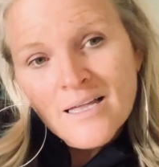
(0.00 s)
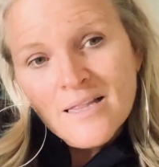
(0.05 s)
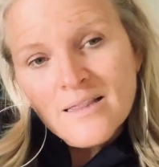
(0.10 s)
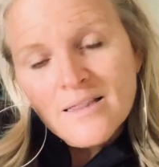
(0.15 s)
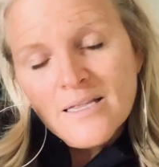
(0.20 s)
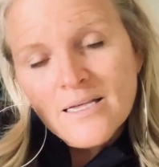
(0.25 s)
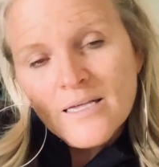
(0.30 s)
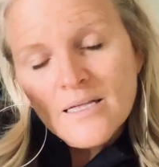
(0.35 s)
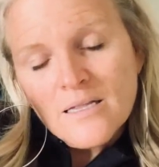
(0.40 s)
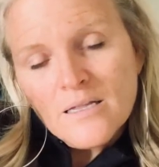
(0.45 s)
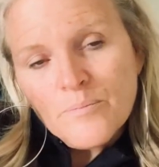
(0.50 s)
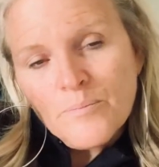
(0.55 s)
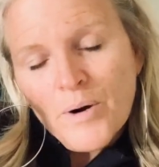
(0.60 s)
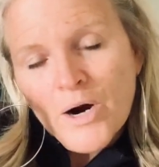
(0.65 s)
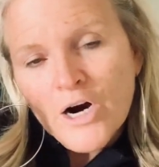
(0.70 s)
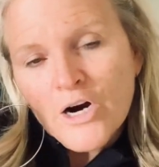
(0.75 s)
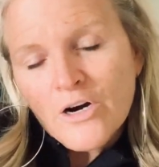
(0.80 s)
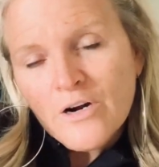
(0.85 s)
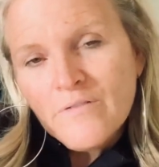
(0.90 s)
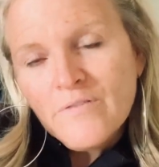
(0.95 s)
The
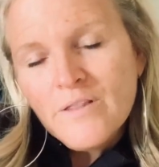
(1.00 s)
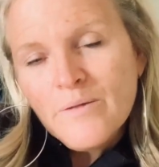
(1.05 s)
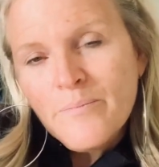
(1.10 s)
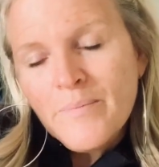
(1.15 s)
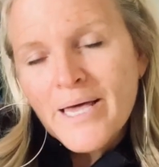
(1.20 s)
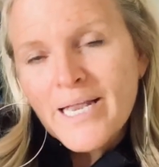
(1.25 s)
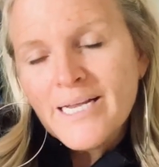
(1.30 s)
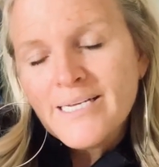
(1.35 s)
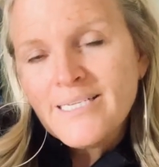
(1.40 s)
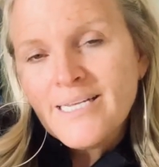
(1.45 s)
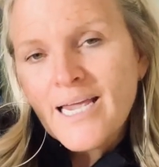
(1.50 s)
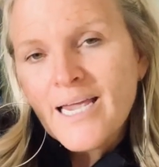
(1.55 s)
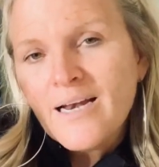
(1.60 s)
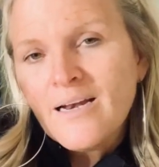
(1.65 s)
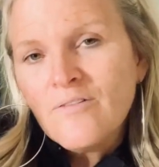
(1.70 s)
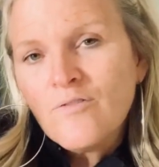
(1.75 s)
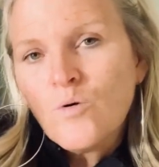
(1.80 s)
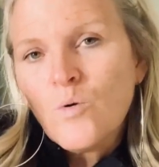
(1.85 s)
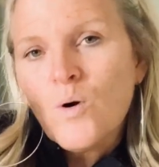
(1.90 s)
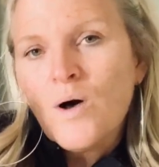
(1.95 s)
part of the
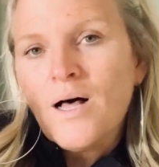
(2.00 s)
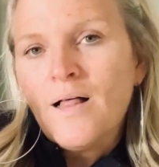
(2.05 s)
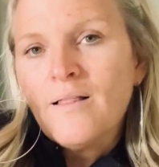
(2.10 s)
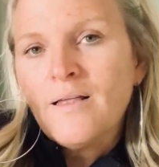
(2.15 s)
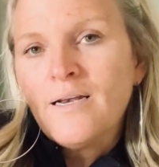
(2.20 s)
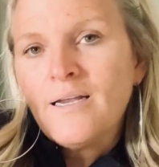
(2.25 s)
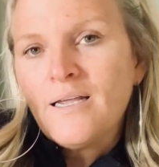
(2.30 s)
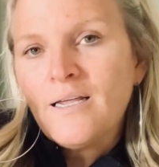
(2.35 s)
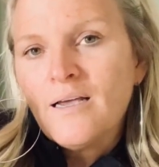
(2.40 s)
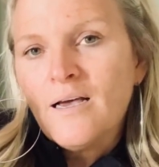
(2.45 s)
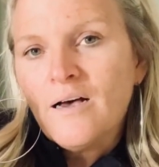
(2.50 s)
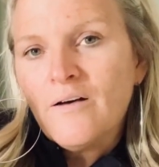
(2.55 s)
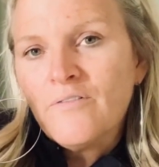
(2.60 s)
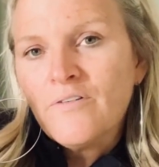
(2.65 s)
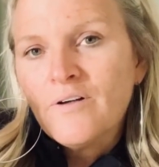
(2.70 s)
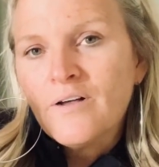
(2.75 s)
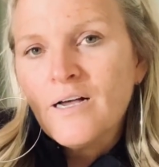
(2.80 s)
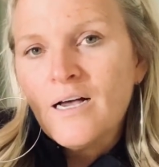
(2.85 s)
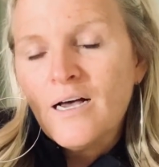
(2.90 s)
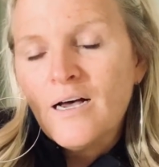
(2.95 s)
meditative quality
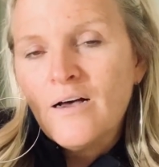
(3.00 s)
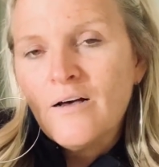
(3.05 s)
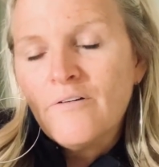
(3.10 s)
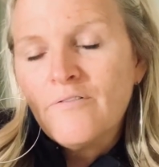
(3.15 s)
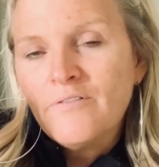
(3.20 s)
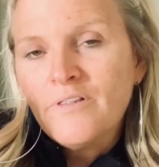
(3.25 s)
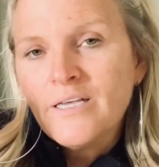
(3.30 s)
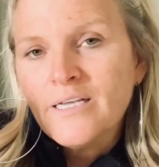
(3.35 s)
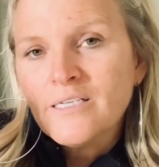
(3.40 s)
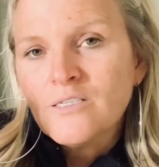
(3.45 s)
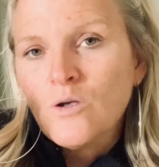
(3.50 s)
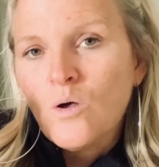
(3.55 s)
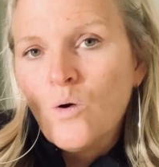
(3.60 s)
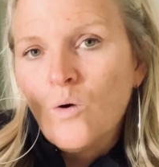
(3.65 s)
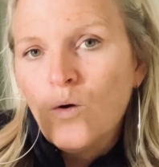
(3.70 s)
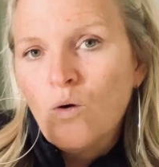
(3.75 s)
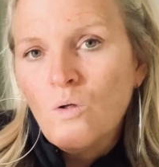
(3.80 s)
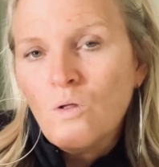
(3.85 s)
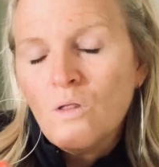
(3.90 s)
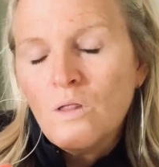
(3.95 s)
of, of this
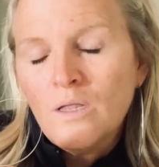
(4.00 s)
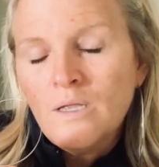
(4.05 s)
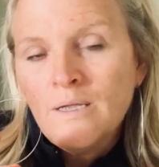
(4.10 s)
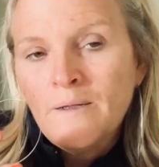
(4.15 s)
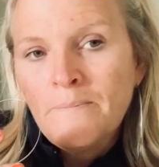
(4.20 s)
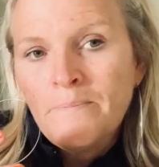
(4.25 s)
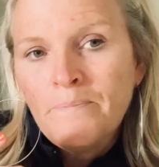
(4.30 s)
whole